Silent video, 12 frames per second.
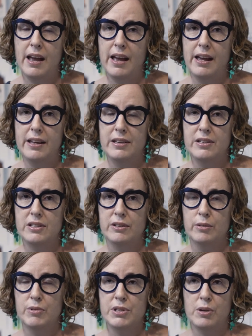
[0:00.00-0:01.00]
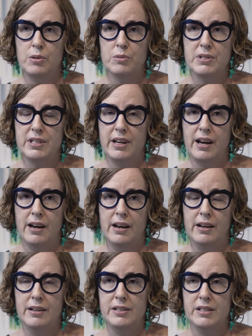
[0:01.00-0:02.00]
and the results
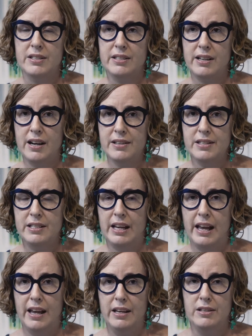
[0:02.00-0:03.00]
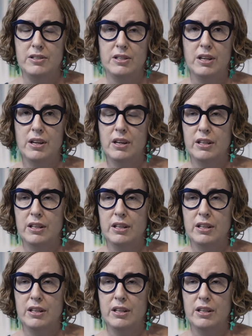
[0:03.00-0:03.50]
are discussed and